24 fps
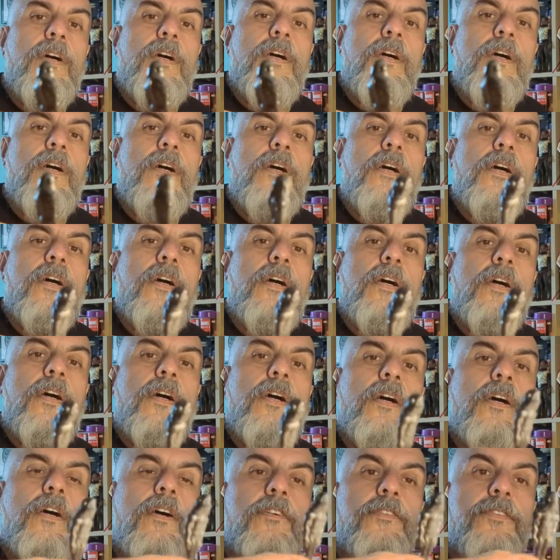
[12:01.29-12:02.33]

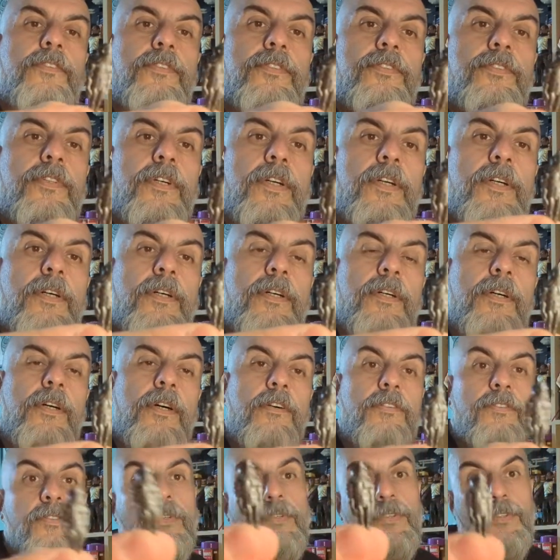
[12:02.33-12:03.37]

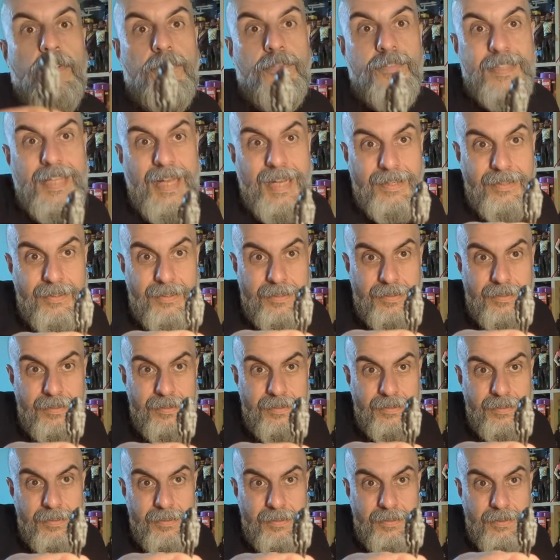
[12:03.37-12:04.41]
of course of
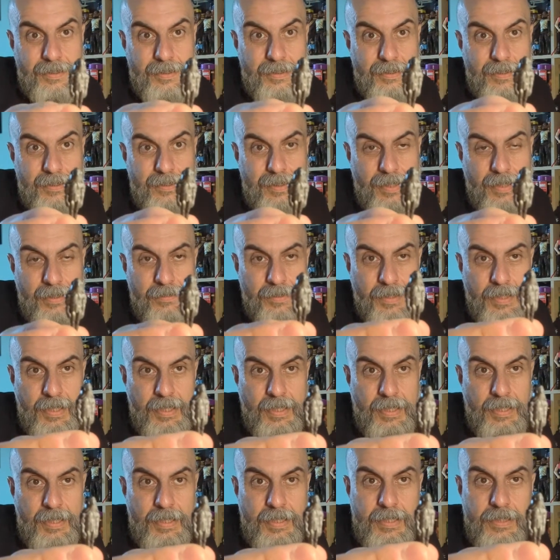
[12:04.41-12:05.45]
Dagon. So he does have
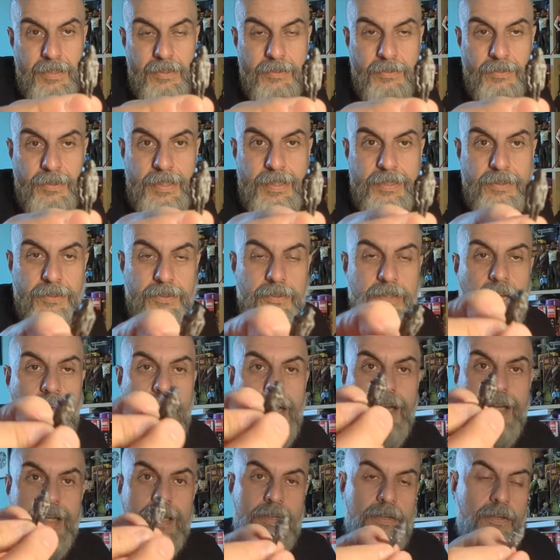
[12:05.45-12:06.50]
his own little
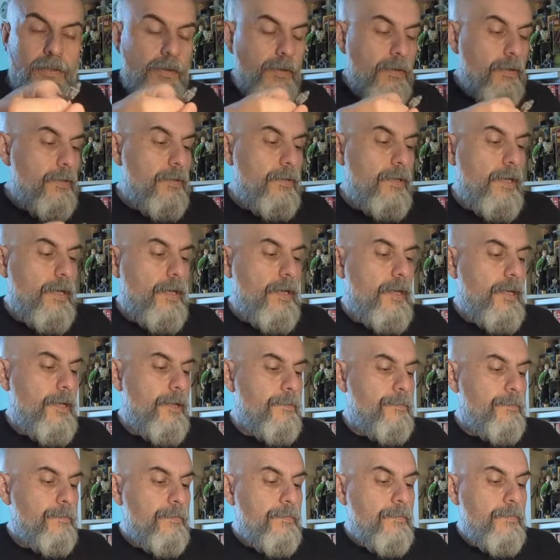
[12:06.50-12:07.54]

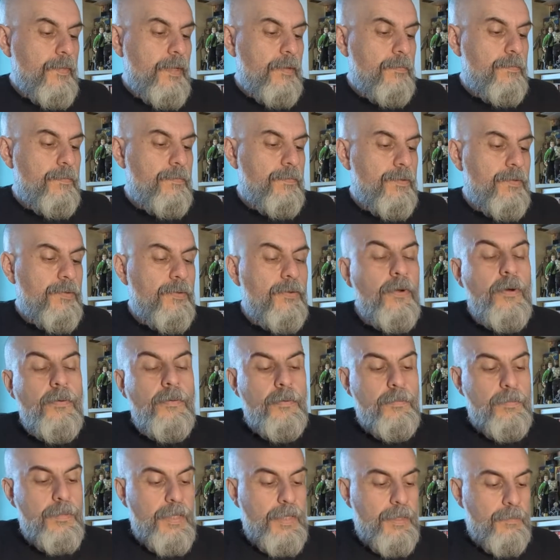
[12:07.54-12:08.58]
idol,
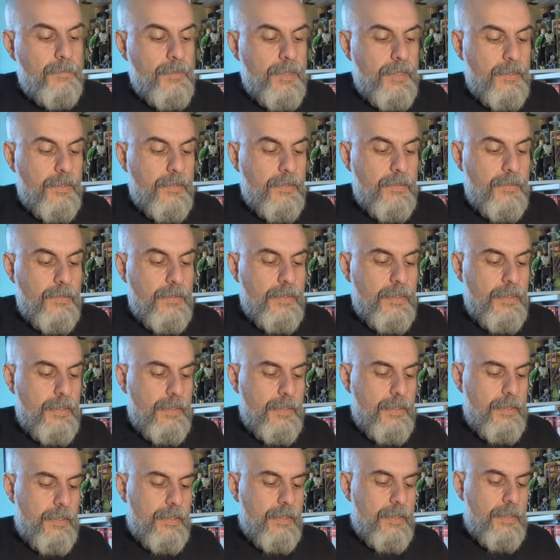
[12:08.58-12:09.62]
probably because
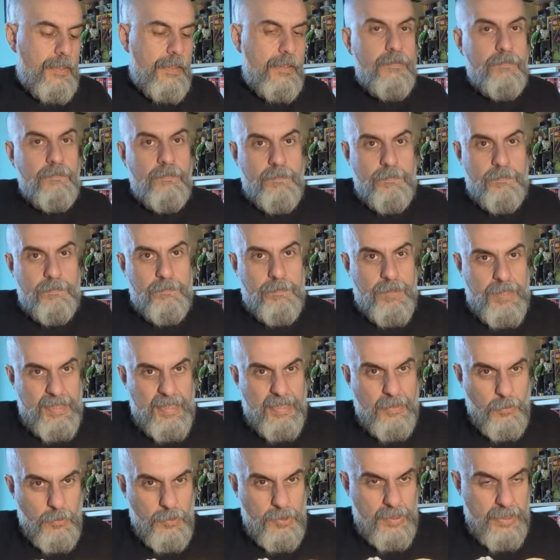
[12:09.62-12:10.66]
he's a bit
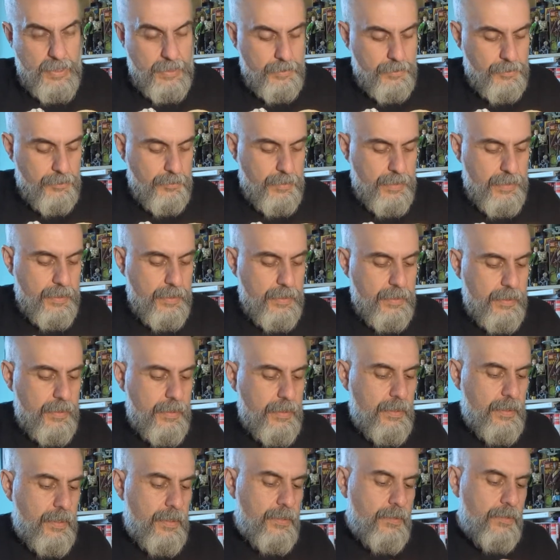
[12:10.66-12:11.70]
egocentric,
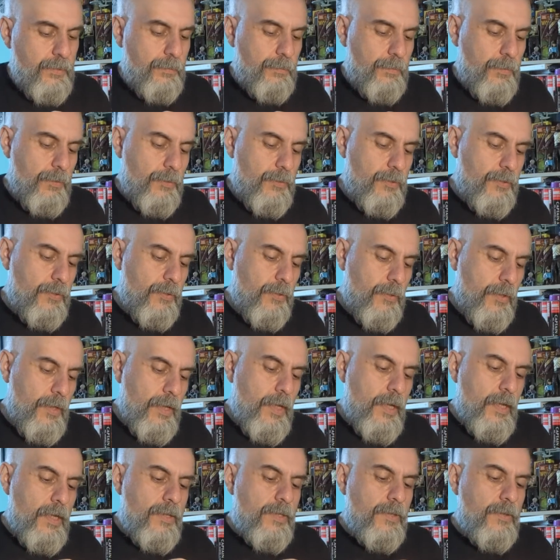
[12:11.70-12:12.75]
I suppose.
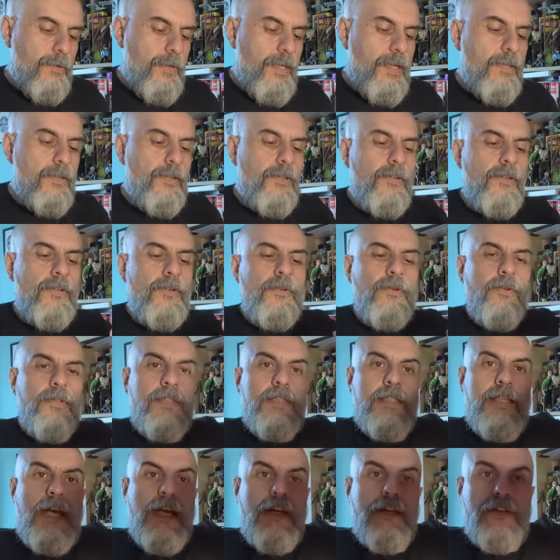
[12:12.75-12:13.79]
So here you go,
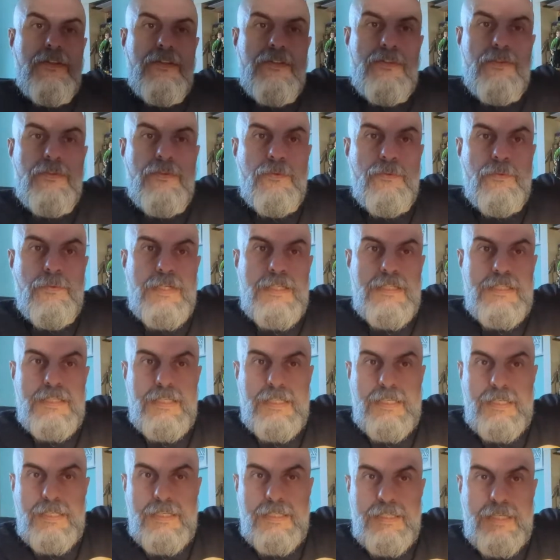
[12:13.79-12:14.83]
Dagon
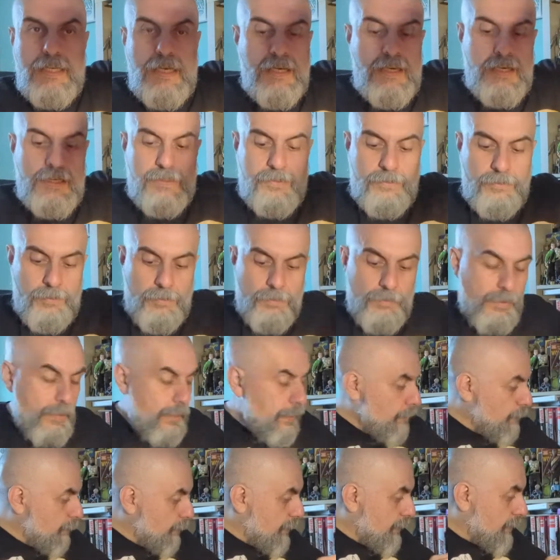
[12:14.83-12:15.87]
with his idol.
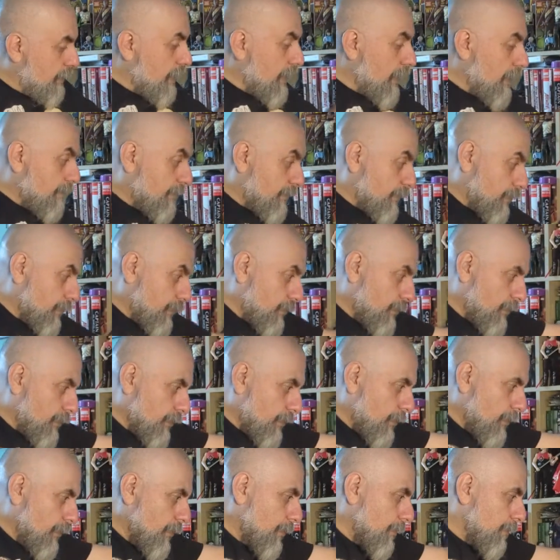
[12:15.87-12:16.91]
We still have 2 to
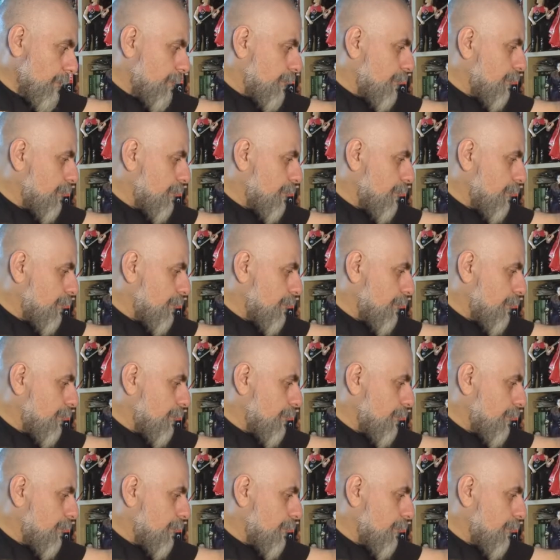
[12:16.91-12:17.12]
go,